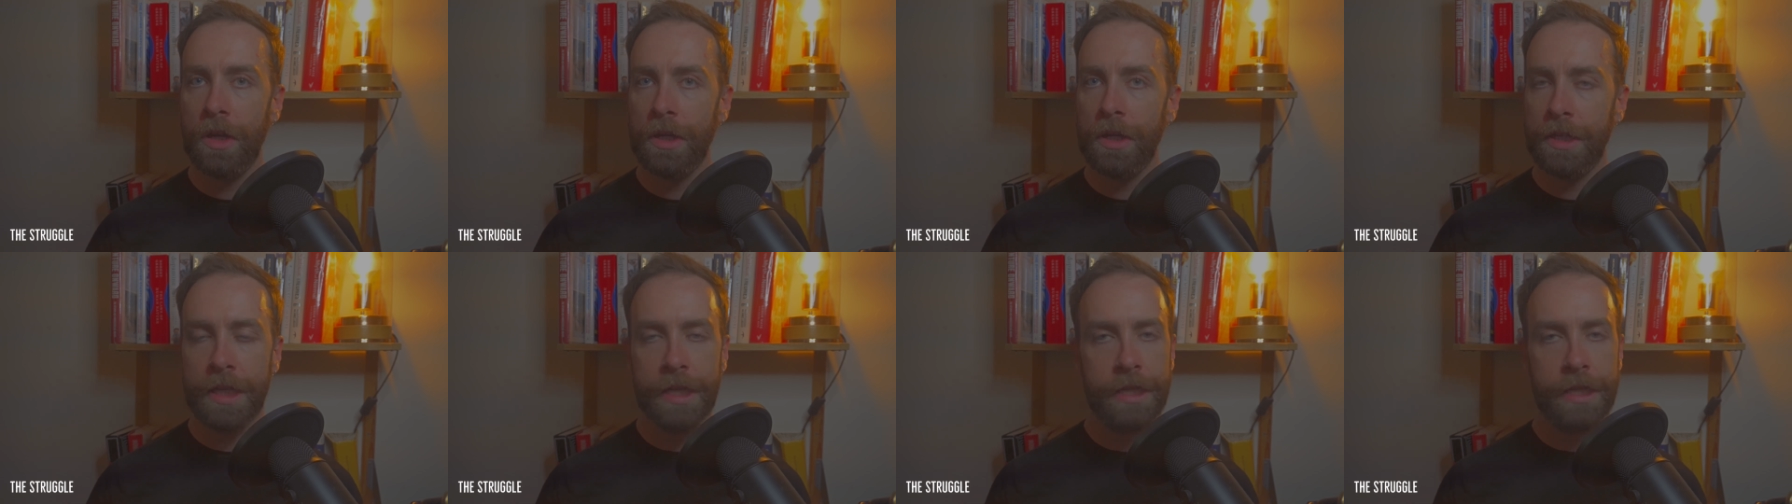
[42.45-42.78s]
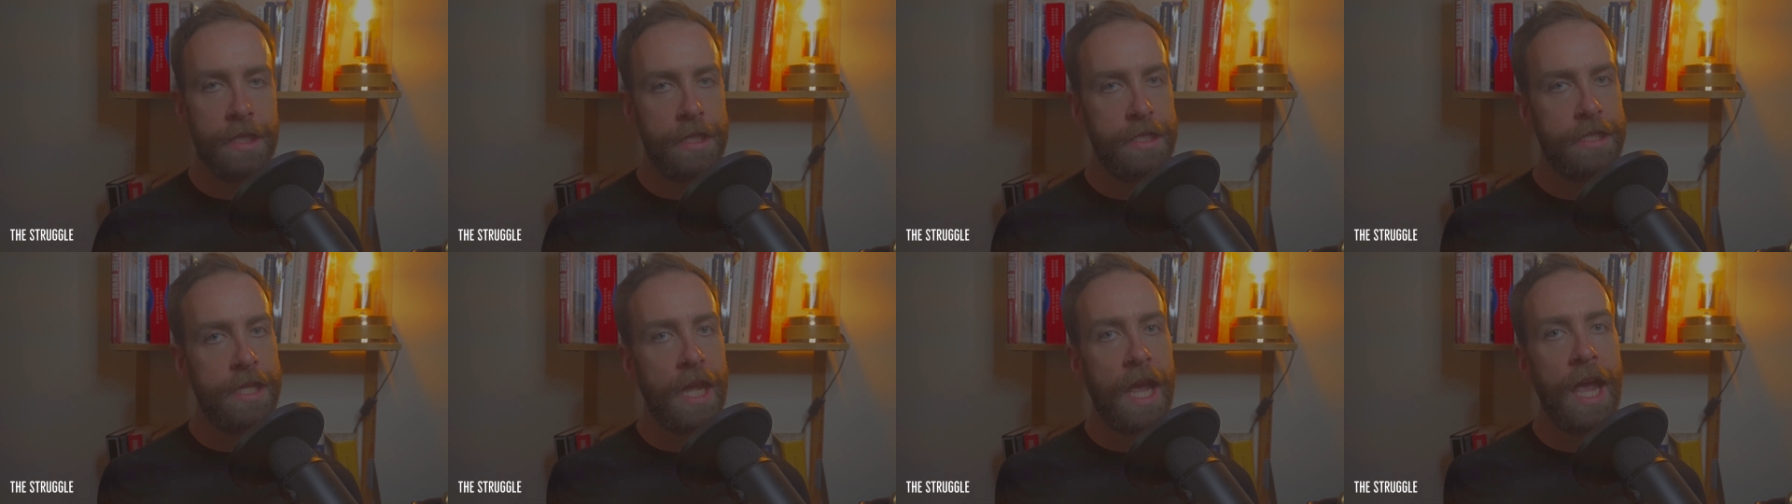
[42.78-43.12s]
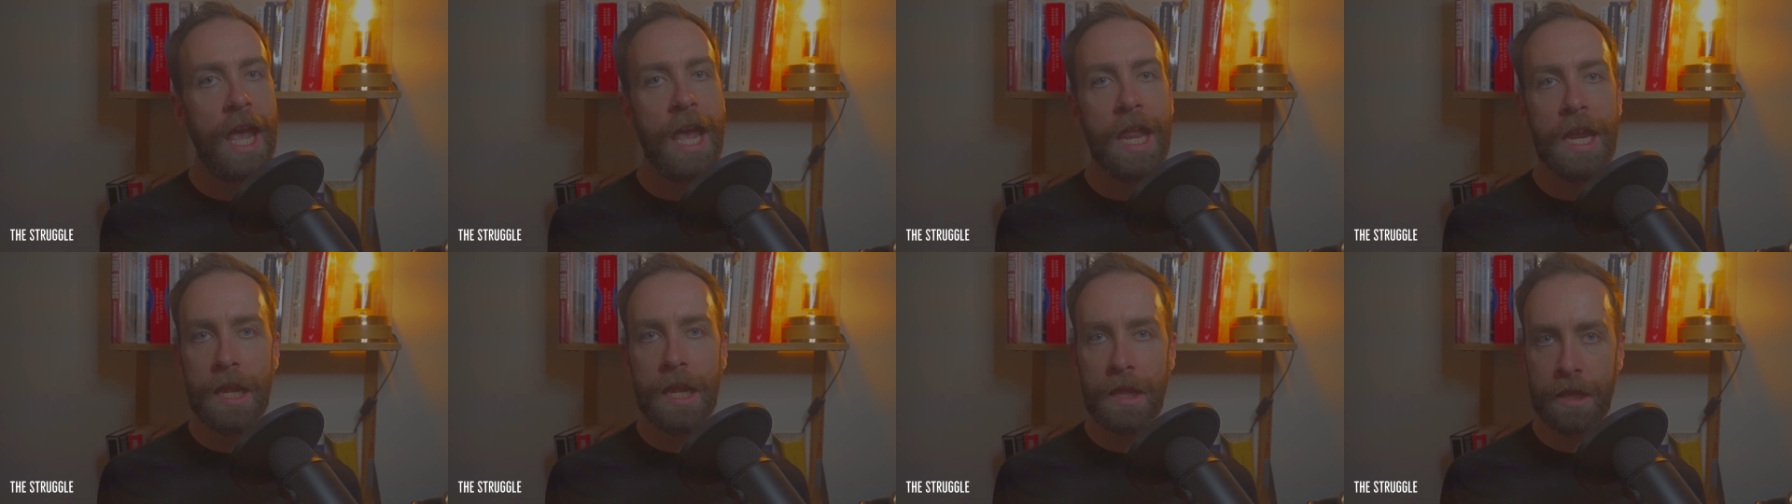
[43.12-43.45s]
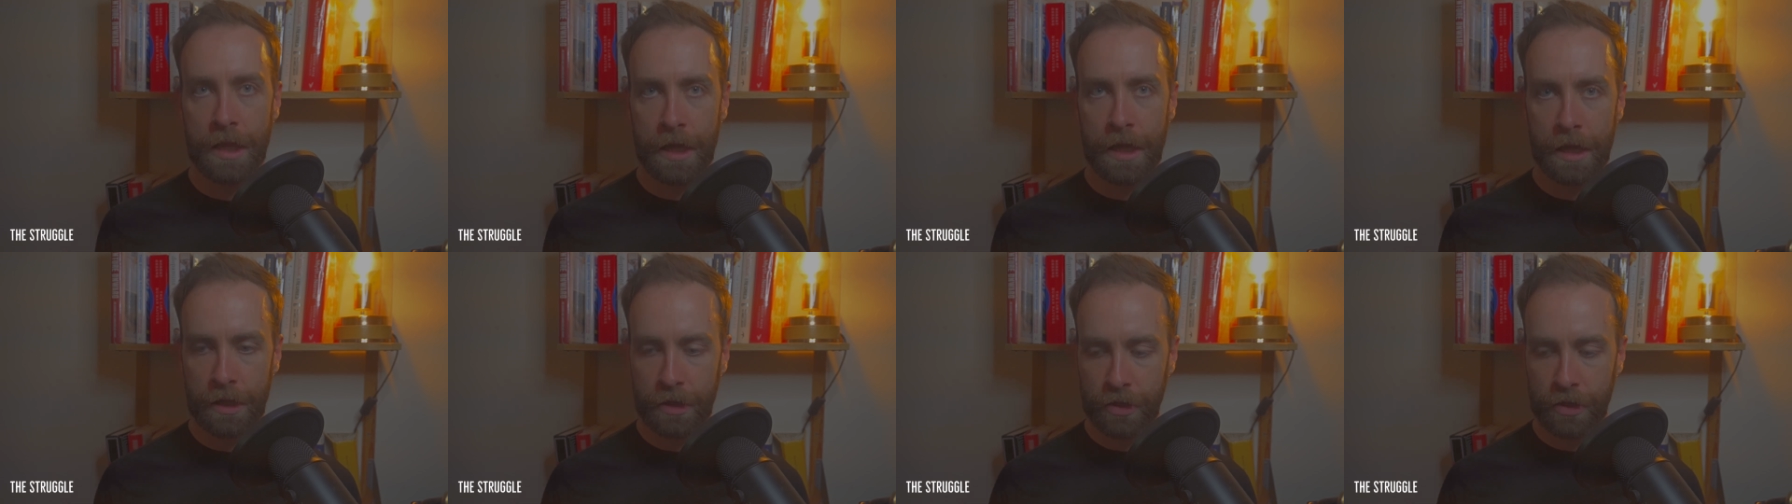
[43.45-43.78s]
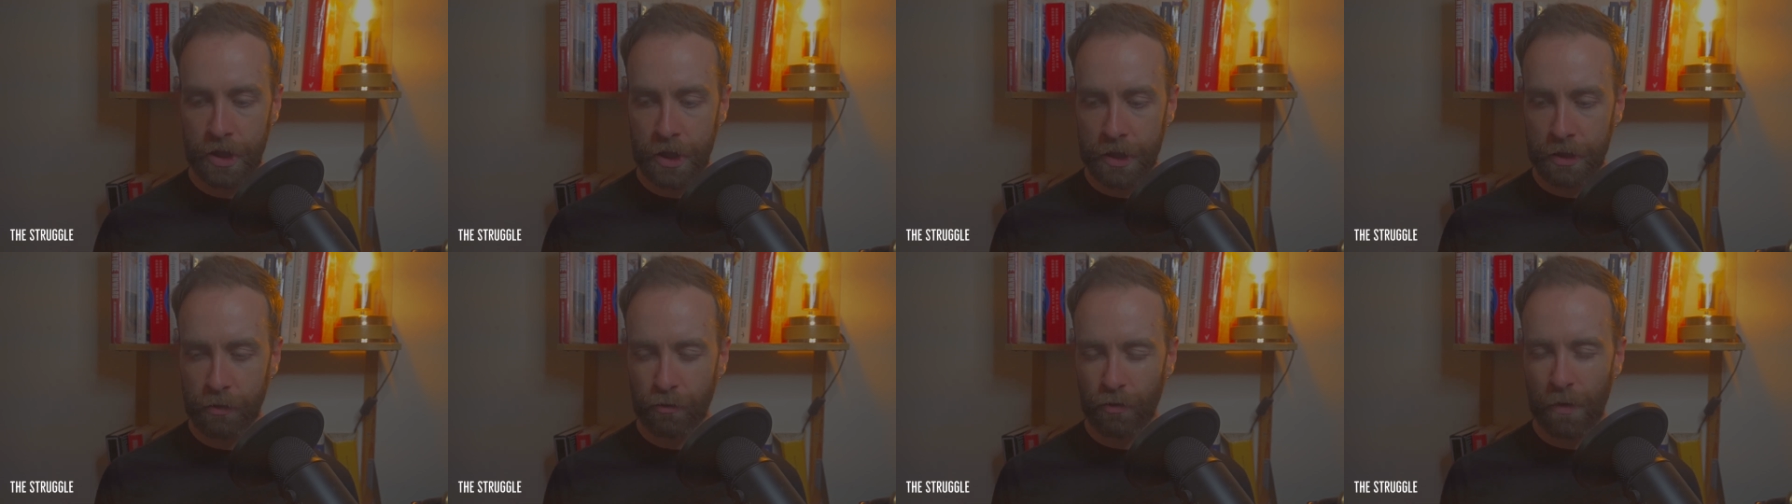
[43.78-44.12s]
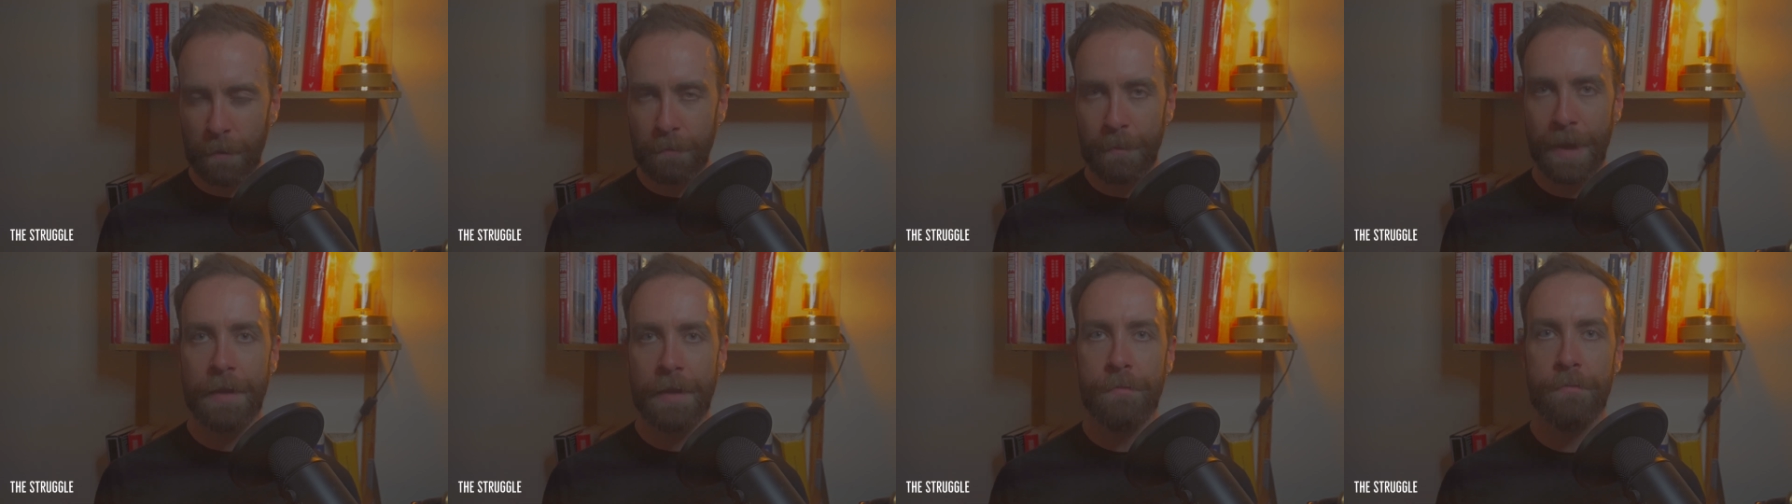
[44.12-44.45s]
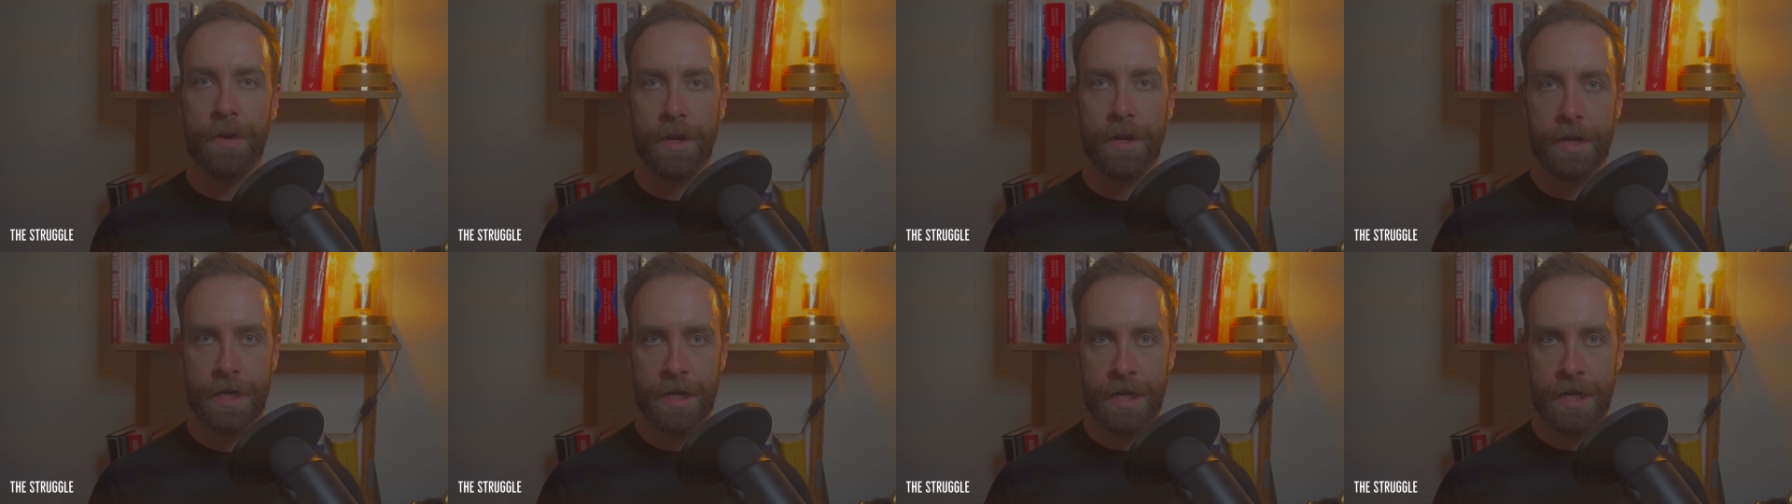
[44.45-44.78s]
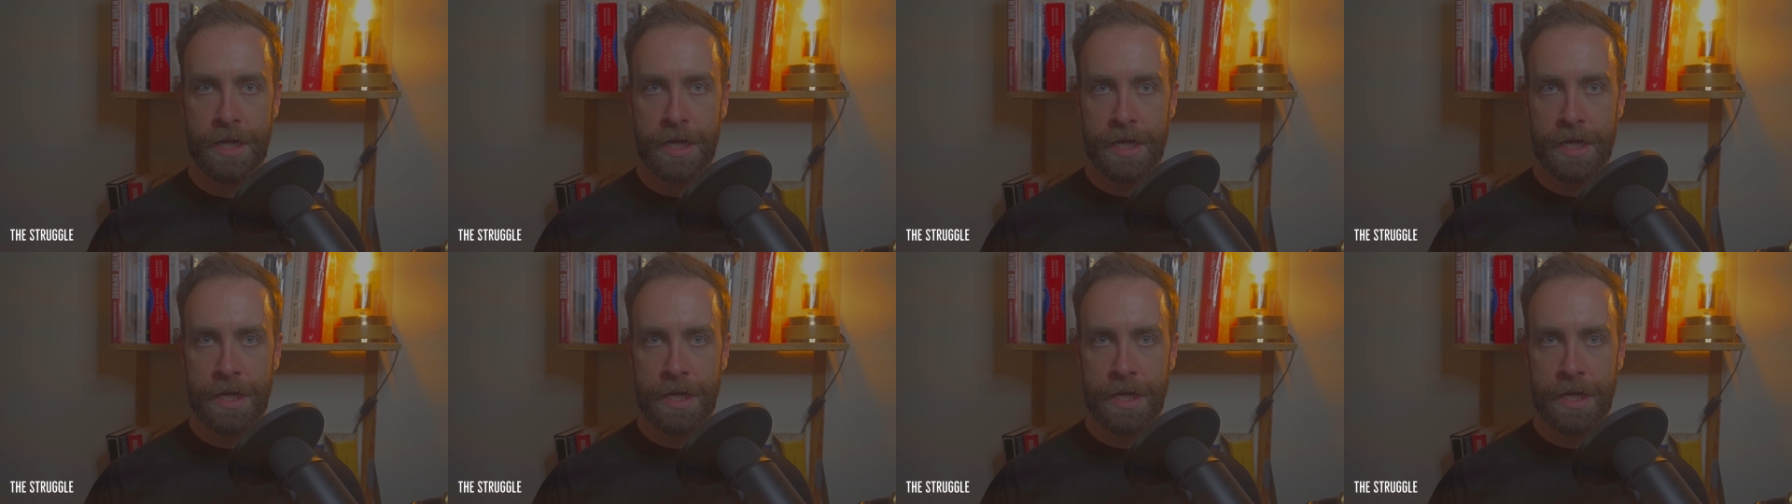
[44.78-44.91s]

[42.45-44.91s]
addicted to anything, just remember